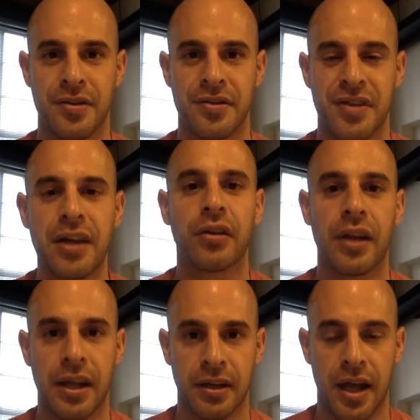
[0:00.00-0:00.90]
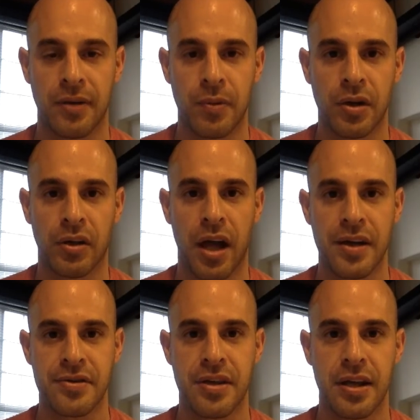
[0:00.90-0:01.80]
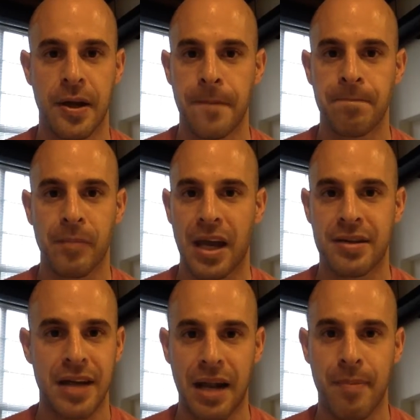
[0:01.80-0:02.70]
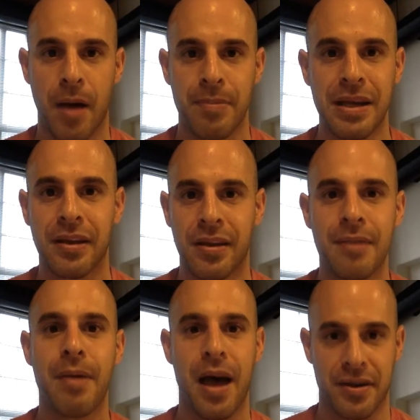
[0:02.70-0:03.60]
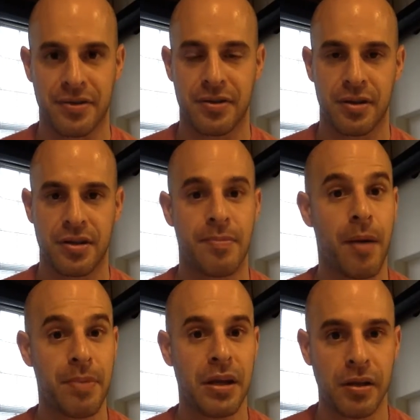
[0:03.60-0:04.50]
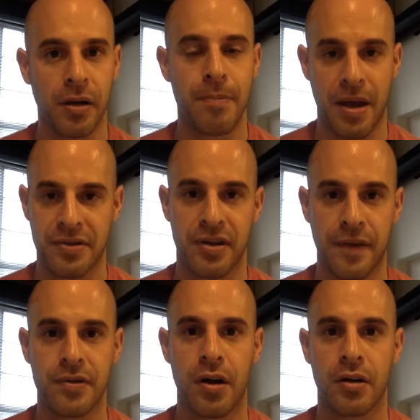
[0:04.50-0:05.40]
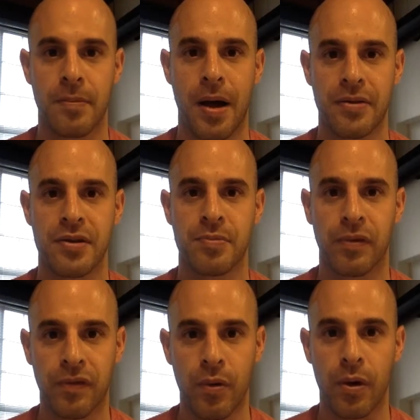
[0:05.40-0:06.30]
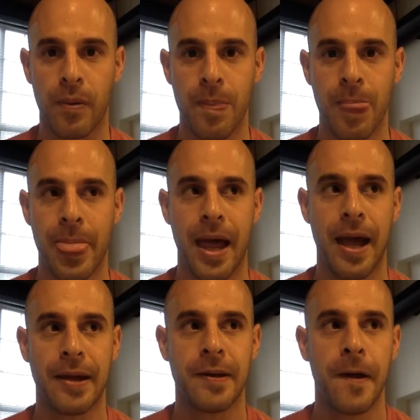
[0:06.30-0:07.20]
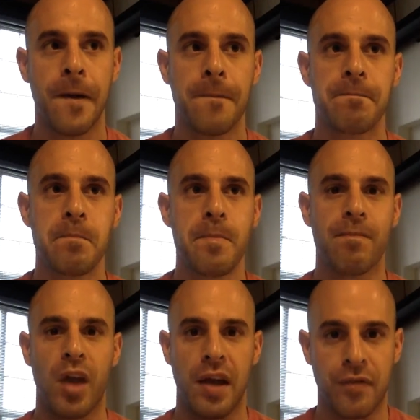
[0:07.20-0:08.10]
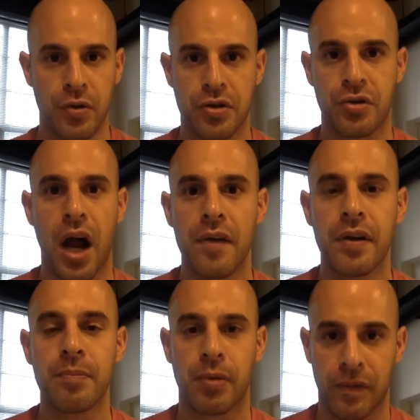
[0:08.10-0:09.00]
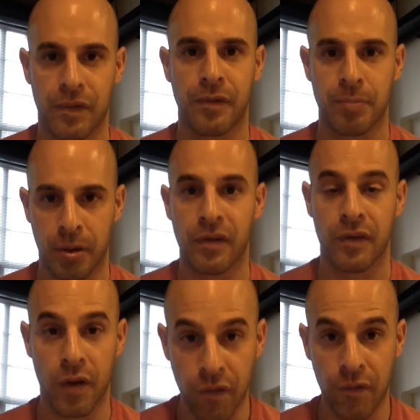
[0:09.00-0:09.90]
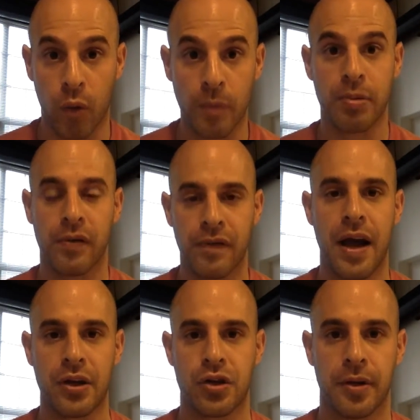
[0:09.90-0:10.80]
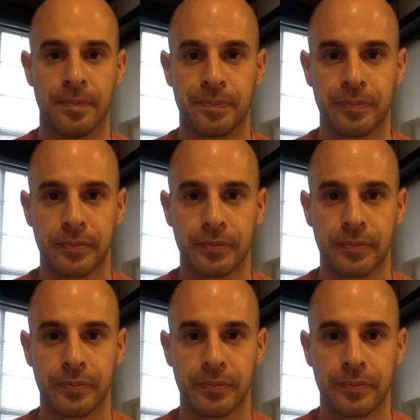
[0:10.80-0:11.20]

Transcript: settle in and realize that it's not about being the best. It's about being your best. And I've talked about this before. And if you're striving for perfection,